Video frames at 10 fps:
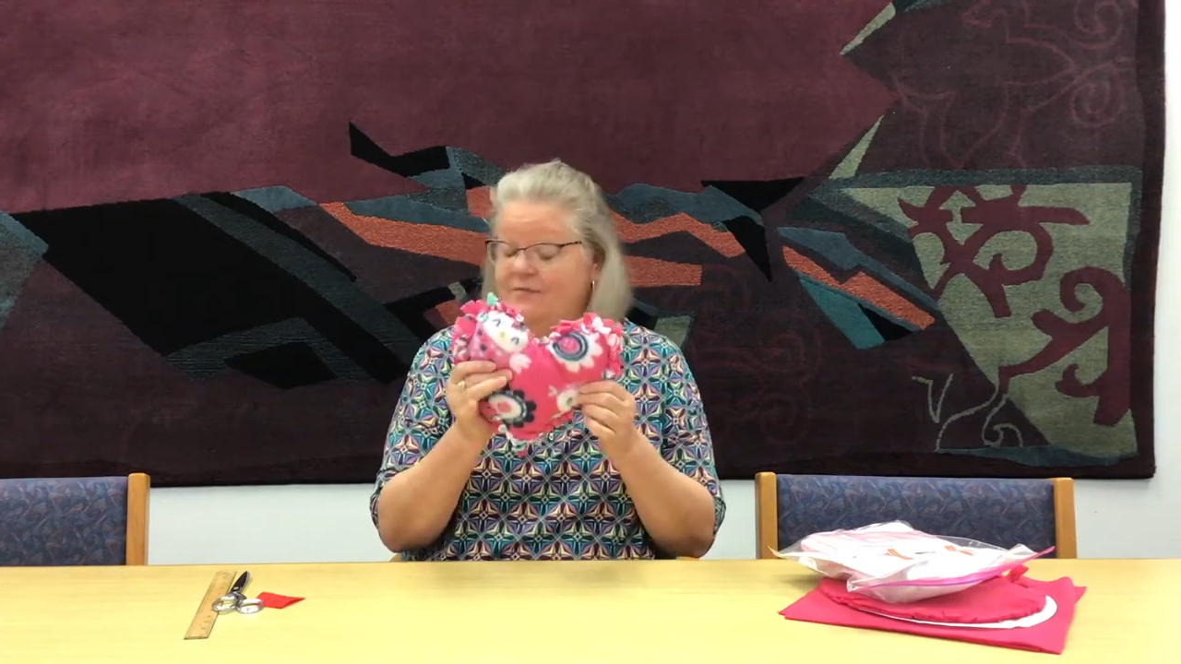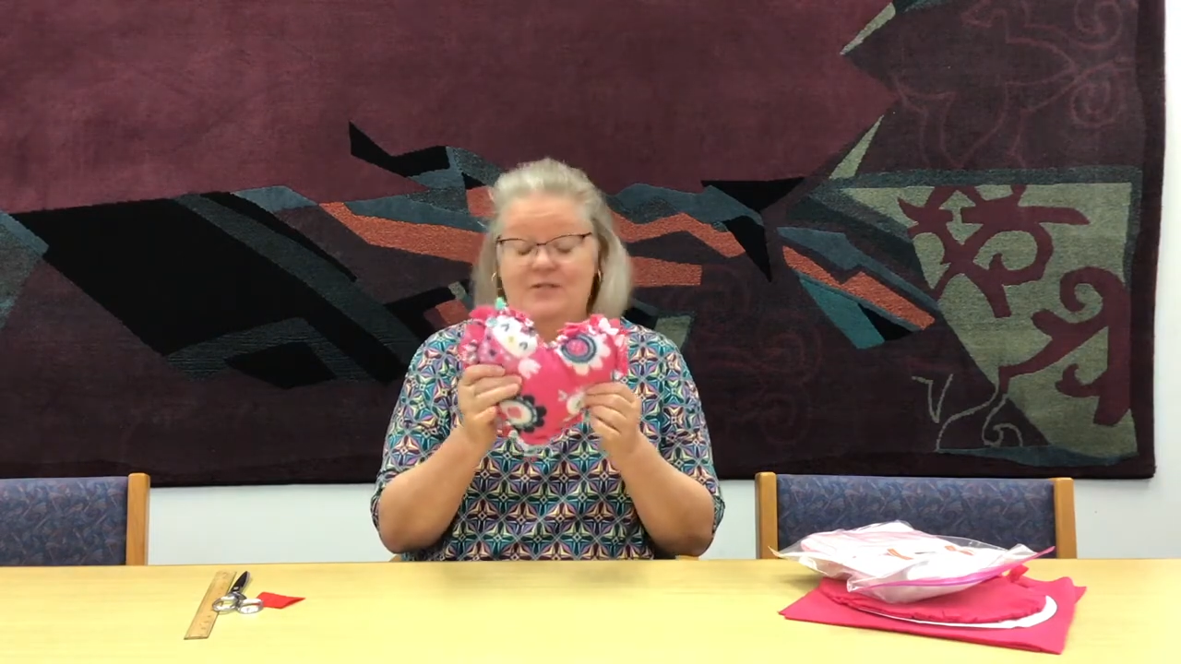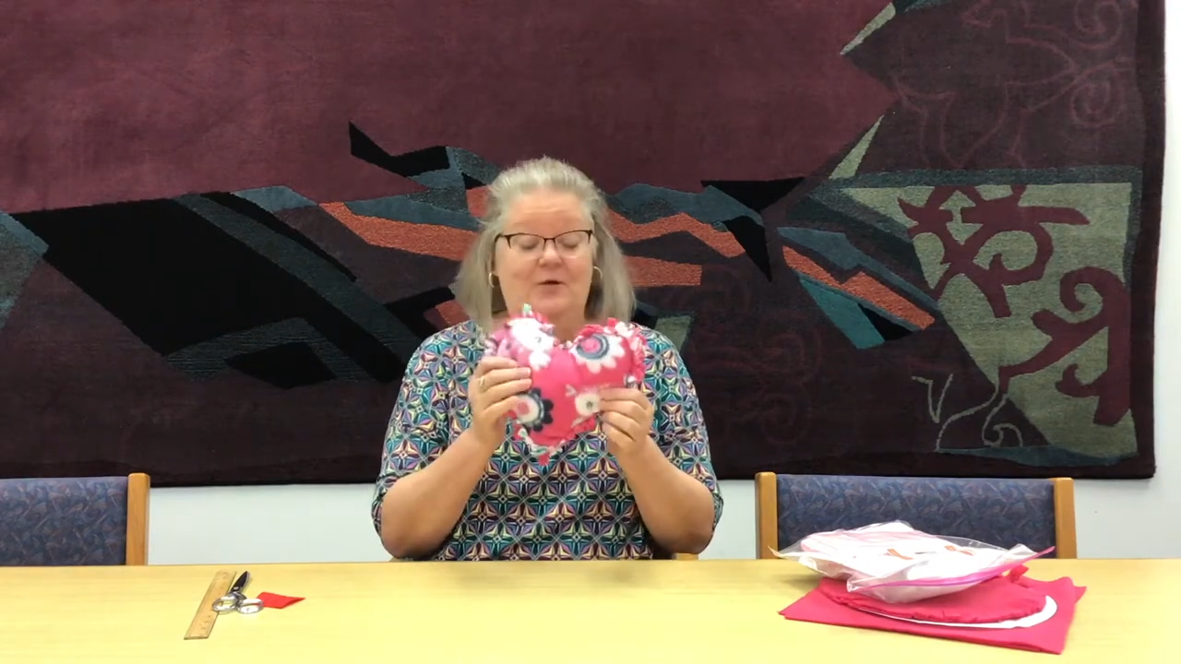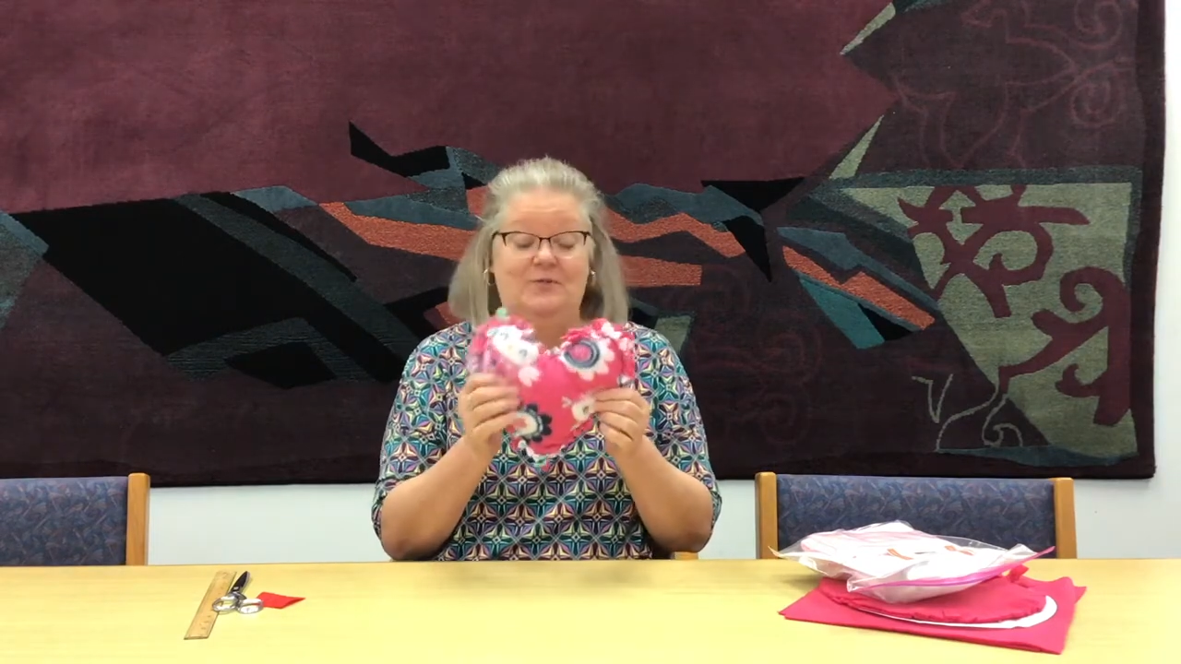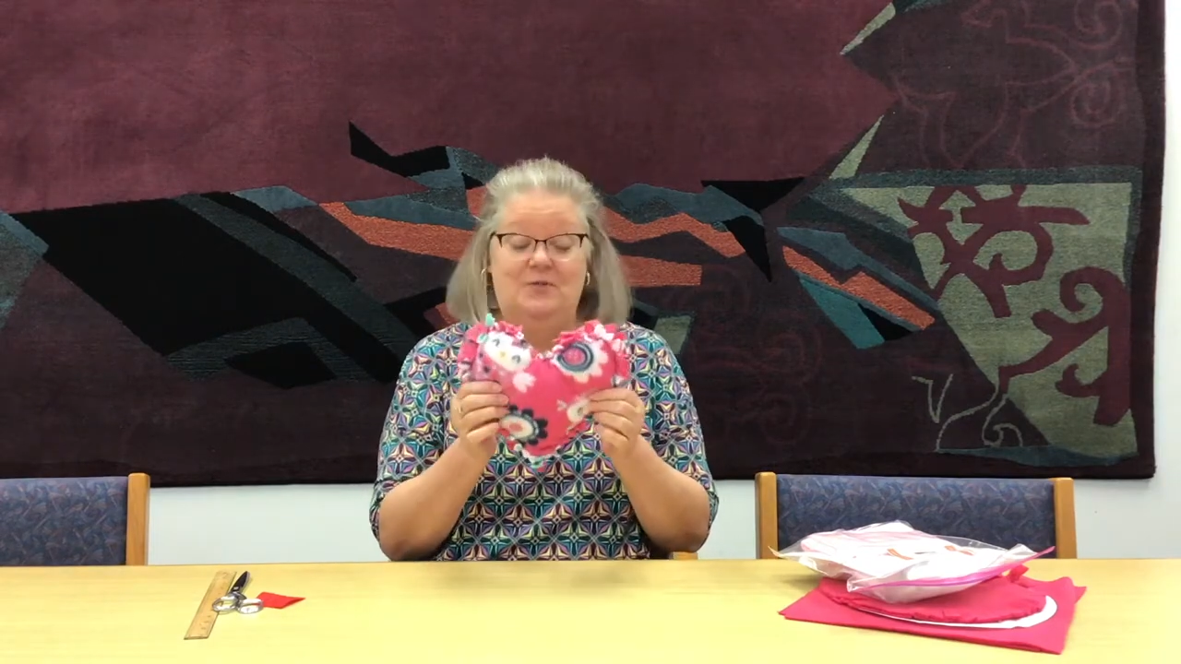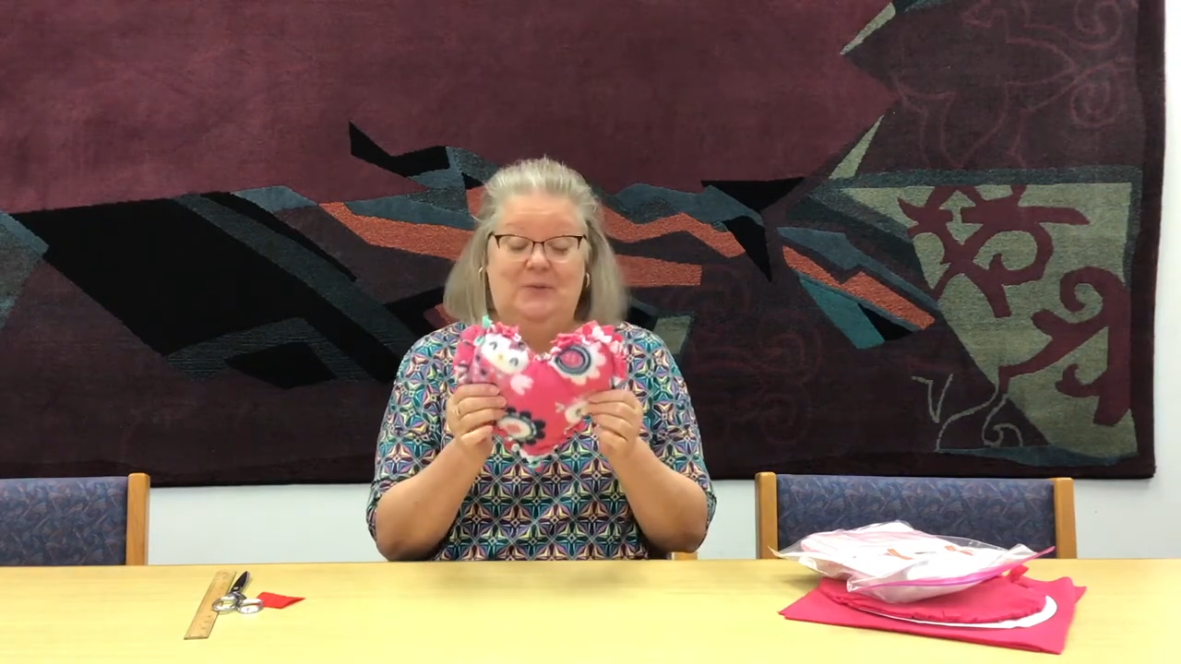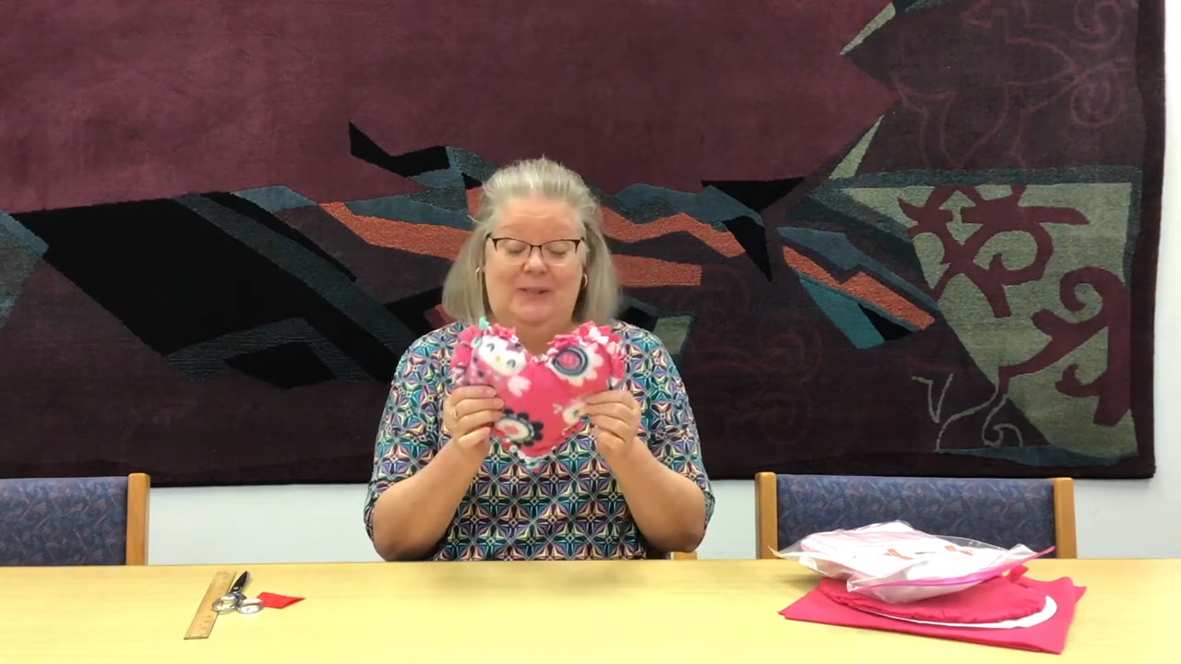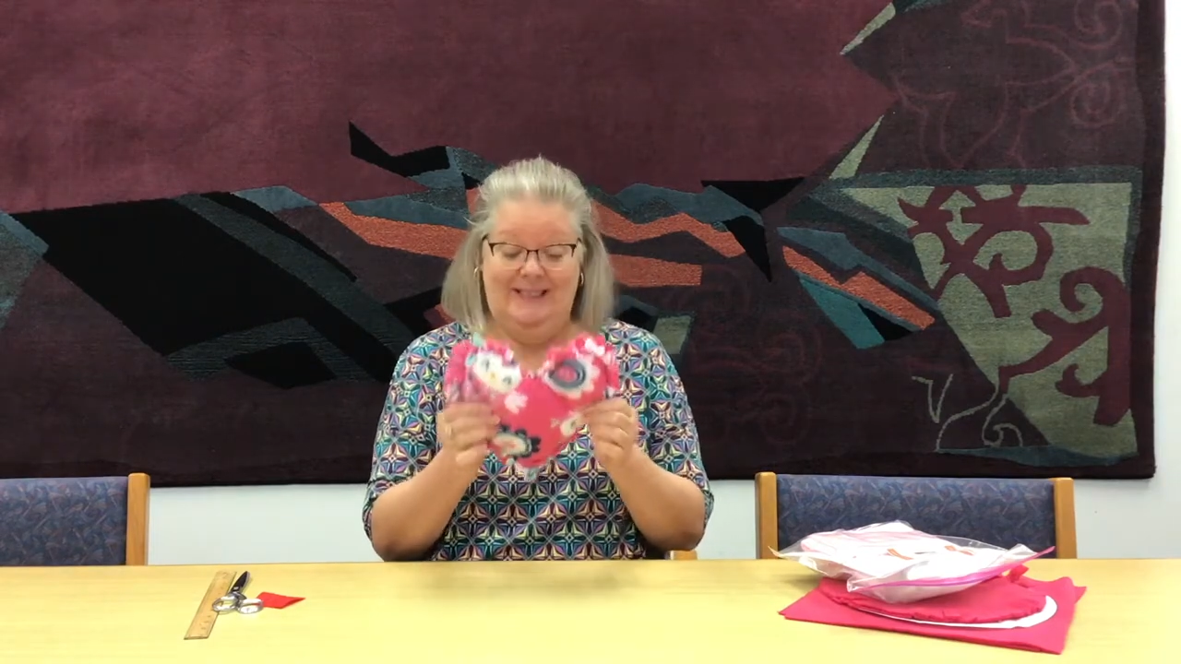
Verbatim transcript: so it's real